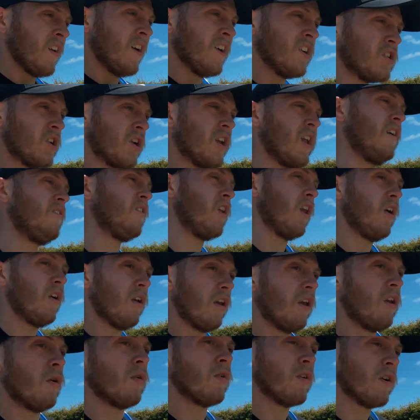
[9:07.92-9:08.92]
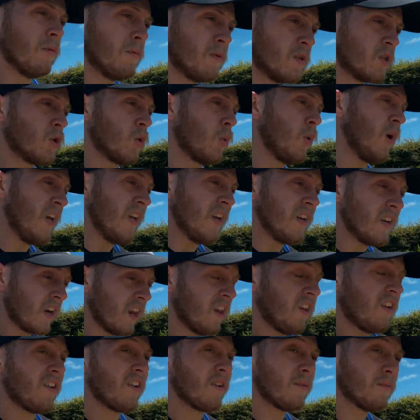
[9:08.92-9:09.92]
I should have a lot longer between
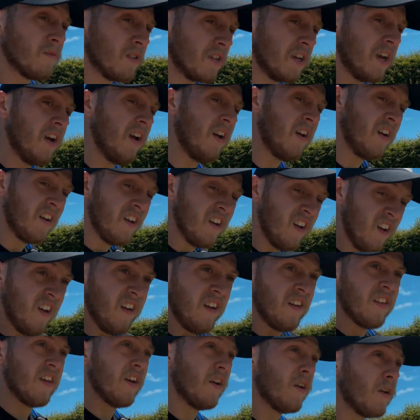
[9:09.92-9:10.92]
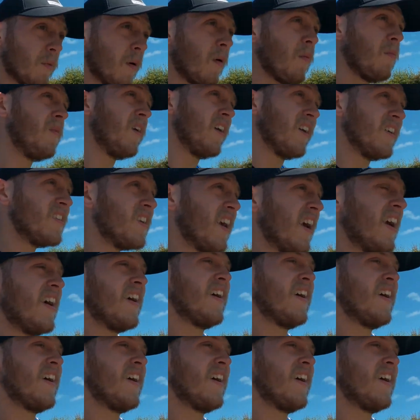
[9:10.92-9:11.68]
climbs. The only problem is